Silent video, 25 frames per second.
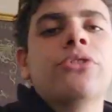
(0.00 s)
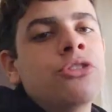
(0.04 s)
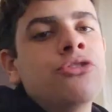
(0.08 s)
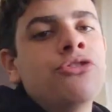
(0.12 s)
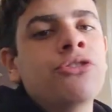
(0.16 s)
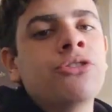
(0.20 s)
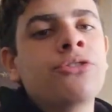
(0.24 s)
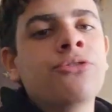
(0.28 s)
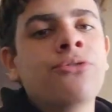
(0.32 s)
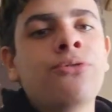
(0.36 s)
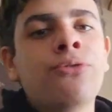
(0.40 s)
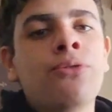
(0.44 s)
and
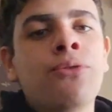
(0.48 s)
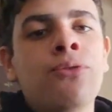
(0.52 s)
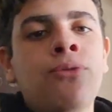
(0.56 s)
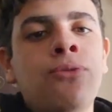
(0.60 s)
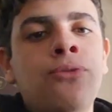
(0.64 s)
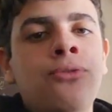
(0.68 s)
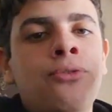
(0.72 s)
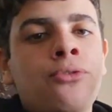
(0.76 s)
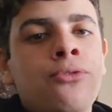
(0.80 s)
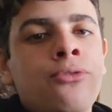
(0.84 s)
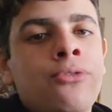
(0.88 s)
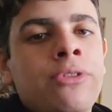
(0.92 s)
just
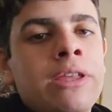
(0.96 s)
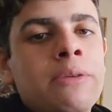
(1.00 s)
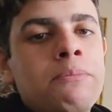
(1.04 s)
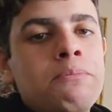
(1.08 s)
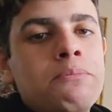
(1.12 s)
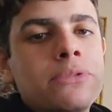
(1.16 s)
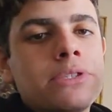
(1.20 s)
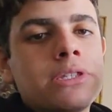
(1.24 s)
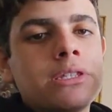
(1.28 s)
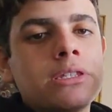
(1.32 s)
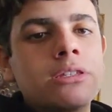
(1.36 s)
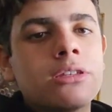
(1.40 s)

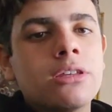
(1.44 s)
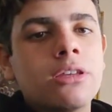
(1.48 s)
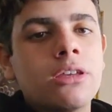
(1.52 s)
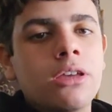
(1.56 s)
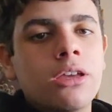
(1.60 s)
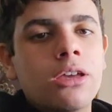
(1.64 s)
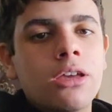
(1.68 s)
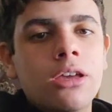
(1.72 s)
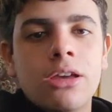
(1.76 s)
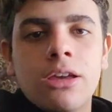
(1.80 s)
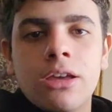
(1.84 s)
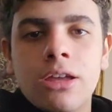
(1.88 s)
flips
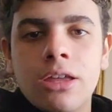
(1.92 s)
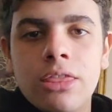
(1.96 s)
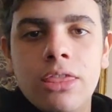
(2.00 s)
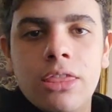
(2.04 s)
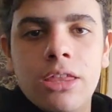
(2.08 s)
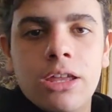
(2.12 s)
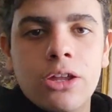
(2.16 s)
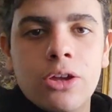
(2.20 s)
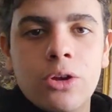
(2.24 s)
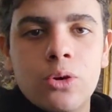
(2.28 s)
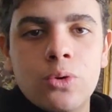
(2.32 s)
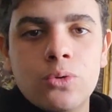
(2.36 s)
and
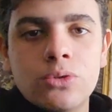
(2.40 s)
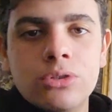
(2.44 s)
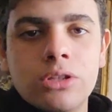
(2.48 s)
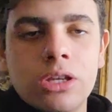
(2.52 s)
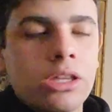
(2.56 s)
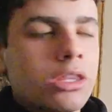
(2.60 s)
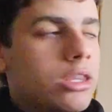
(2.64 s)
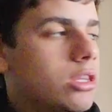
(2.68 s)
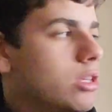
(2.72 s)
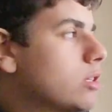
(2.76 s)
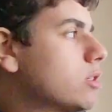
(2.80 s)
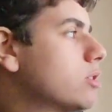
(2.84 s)
then goes
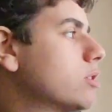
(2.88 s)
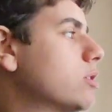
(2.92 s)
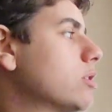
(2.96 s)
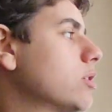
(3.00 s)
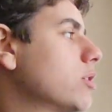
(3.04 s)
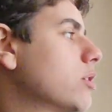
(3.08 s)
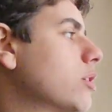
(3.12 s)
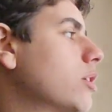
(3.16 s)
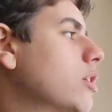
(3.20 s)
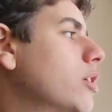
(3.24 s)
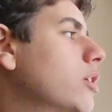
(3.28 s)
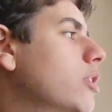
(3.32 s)
like this.
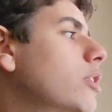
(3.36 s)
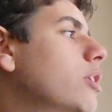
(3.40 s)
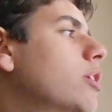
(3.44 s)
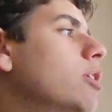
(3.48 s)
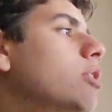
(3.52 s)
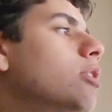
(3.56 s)
And